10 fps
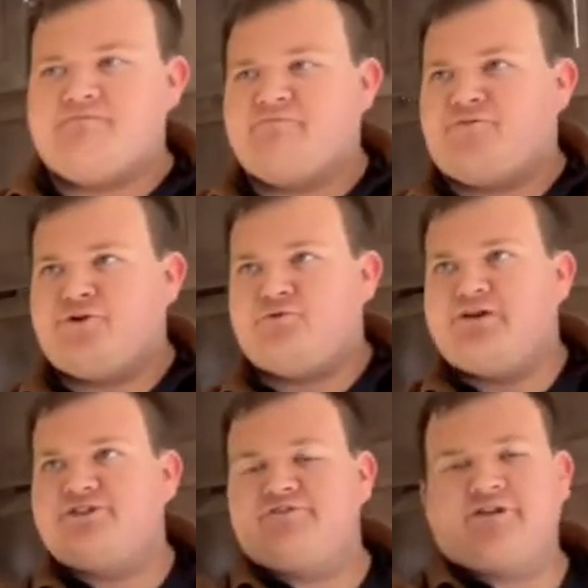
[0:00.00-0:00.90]
For your
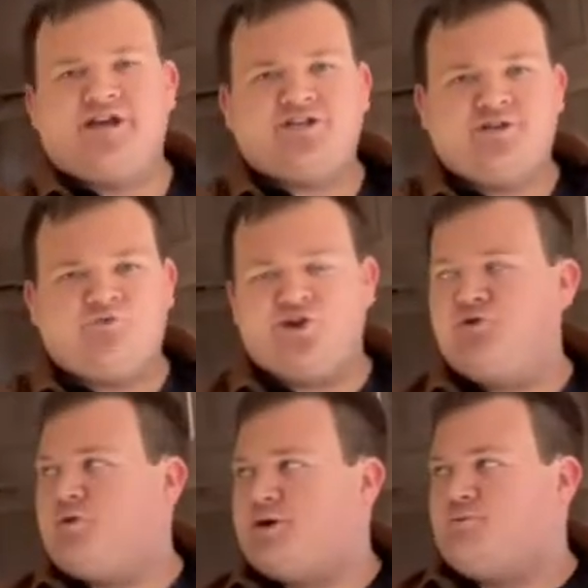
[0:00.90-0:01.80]
reservation, what
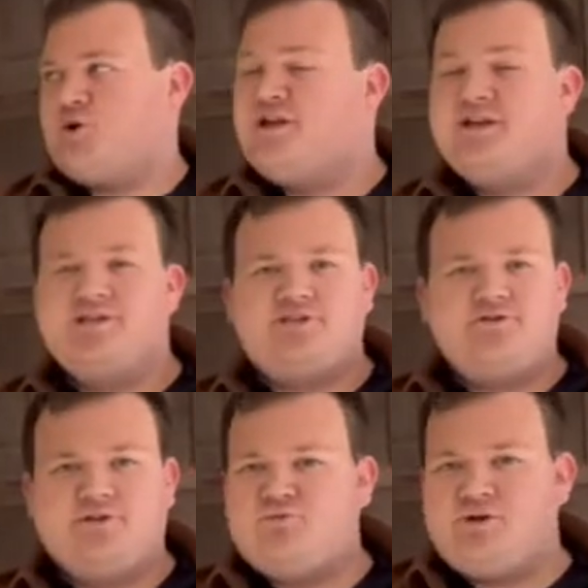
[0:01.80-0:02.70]
you'll want to bring is you'll
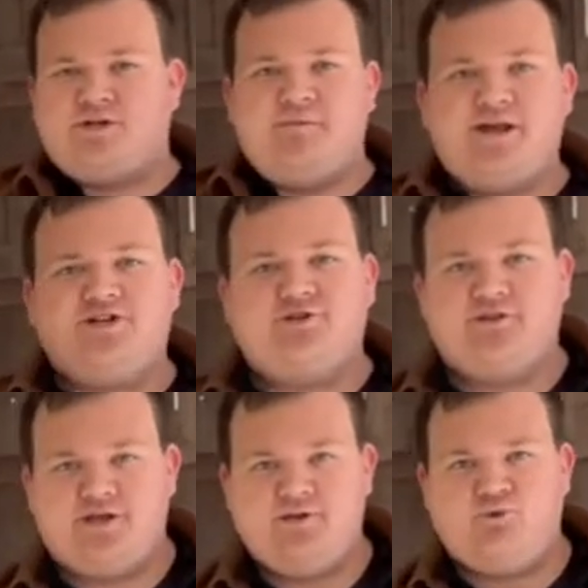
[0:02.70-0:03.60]
just want to make sure
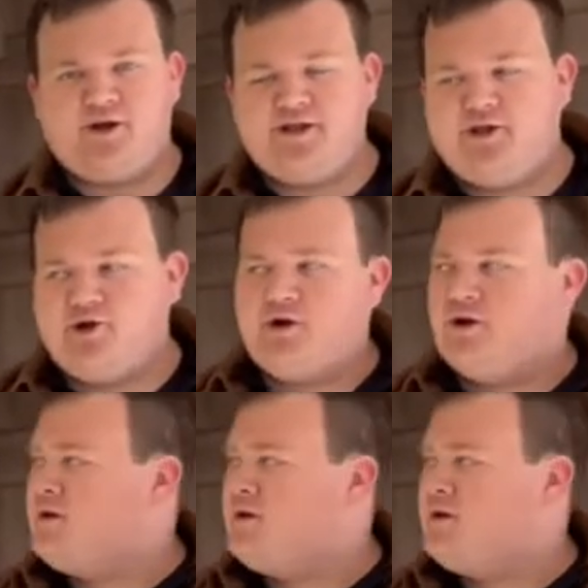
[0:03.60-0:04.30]
that you bring your